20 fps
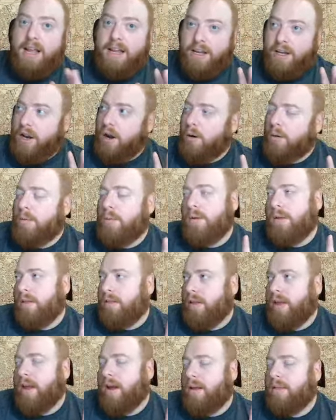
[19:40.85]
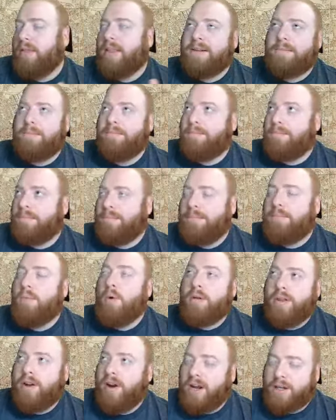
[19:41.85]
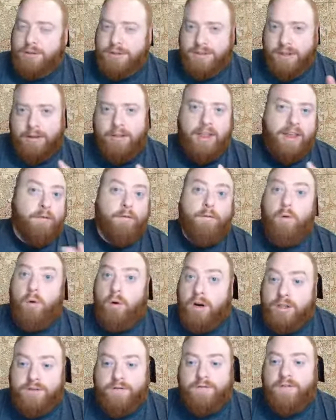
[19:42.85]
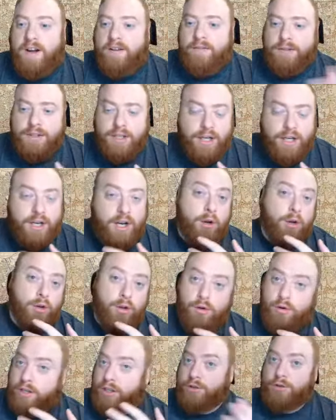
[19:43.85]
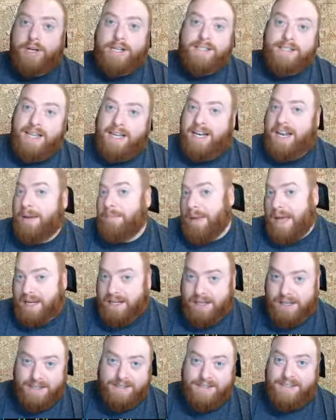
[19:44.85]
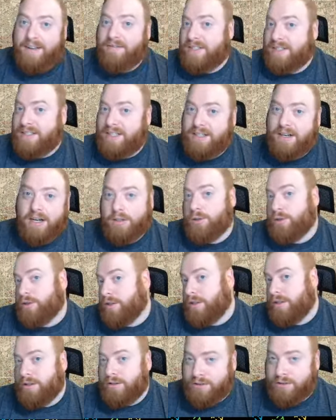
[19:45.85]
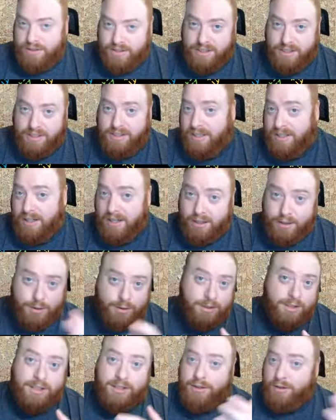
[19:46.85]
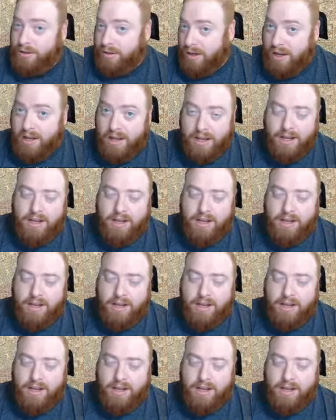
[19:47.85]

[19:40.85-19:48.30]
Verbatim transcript: You know, like, like more than hundreds, like 400, 500, you know, you could trace that name back into the 1700s or 1600s or,